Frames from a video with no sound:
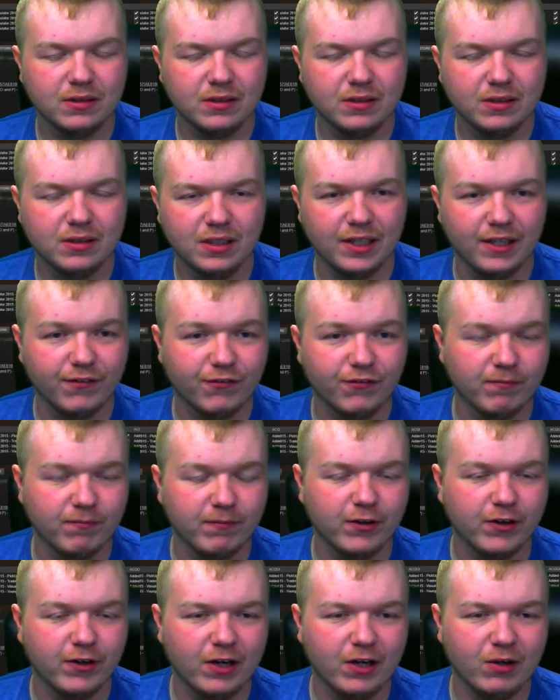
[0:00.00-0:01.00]
I left from
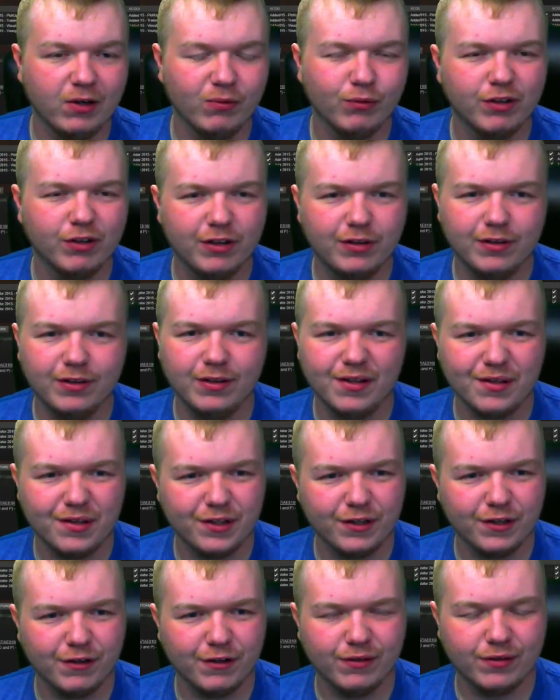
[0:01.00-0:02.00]
there. I don't really see a
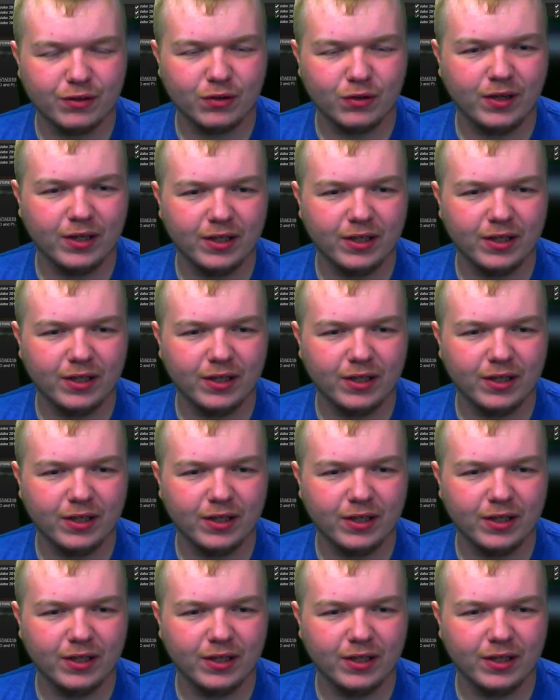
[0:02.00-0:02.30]
series going